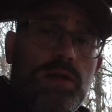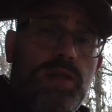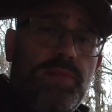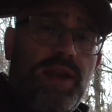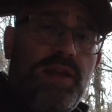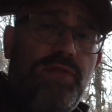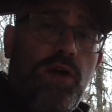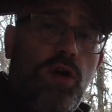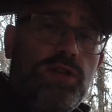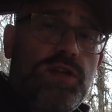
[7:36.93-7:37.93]
Something I
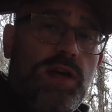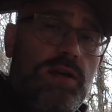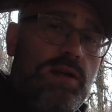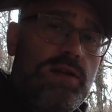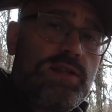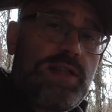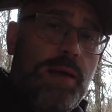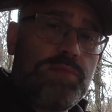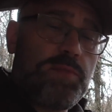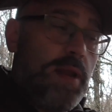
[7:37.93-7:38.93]
forgot,
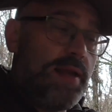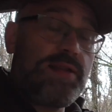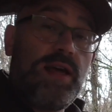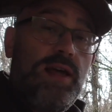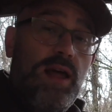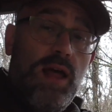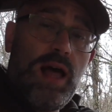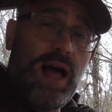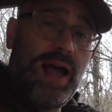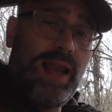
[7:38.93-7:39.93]
stab split.
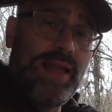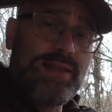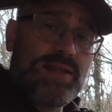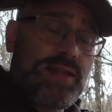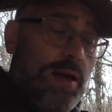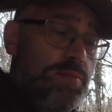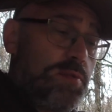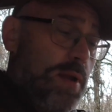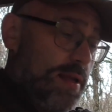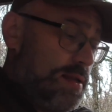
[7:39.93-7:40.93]
I like the stab
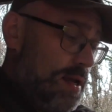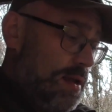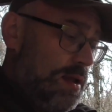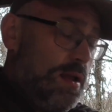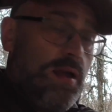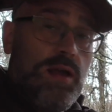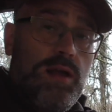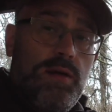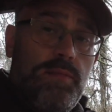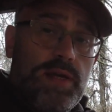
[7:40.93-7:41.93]
split.
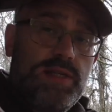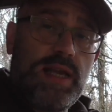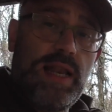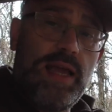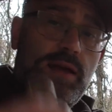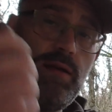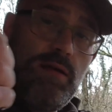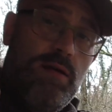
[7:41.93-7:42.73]
Basically,